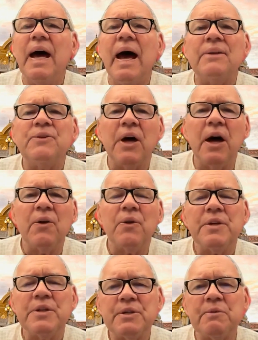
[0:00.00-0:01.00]
had not
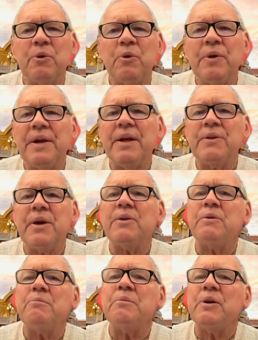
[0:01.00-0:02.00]
only subordinated the
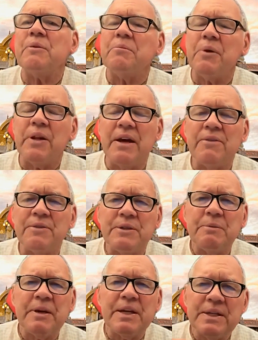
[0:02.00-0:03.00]
other bull
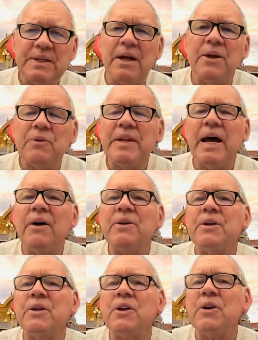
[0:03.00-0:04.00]
elephants, but he'd done it without
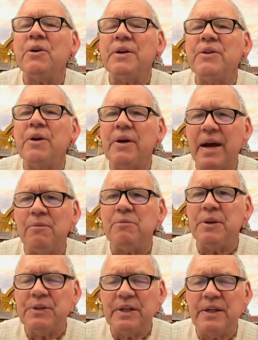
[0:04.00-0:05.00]
incurring their
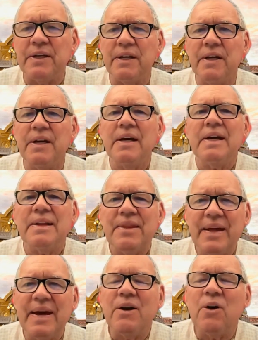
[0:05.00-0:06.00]
enmity.
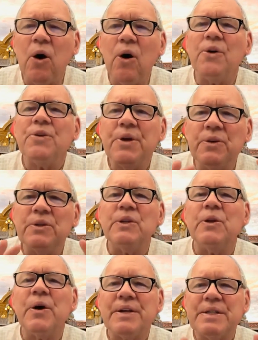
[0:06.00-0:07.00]
They also
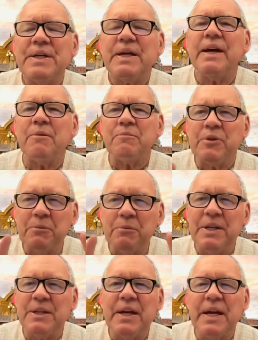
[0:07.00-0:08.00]
looked to him to
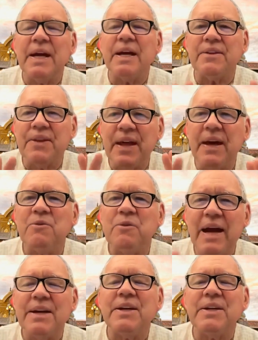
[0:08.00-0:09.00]
be the king. They
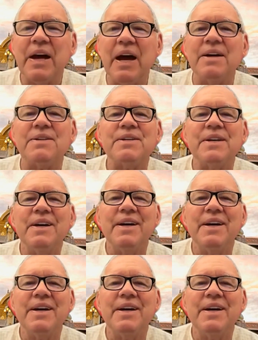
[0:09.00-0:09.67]
recognized